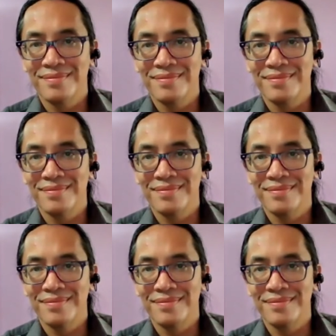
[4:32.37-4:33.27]

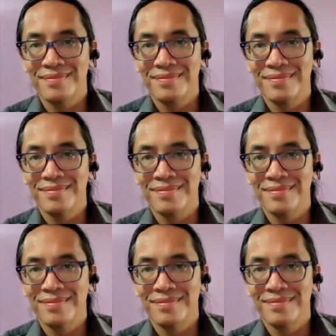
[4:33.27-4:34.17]

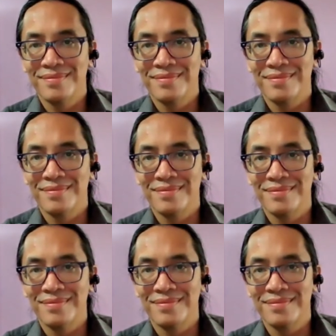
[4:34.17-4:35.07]
[no speech]